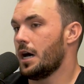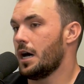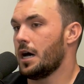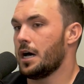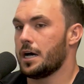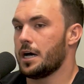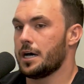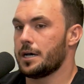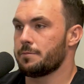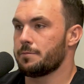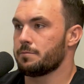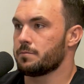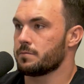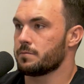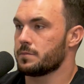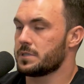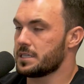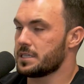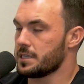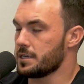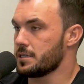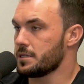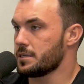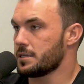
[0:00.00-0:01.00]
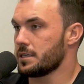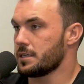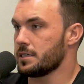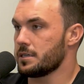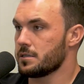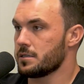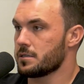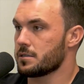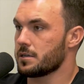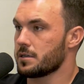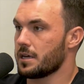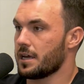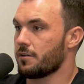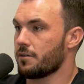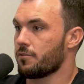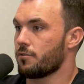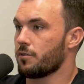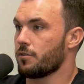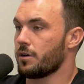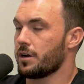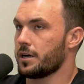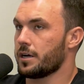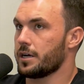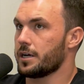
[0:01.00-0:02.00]
cc's
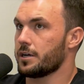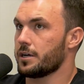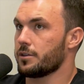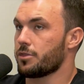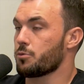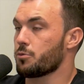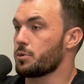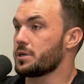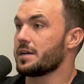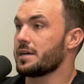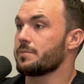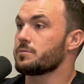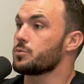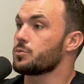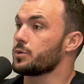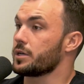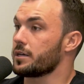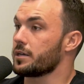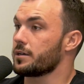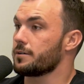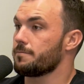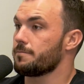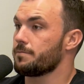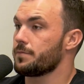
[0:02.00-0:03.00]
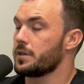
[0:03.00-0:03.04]
every 3 times a week.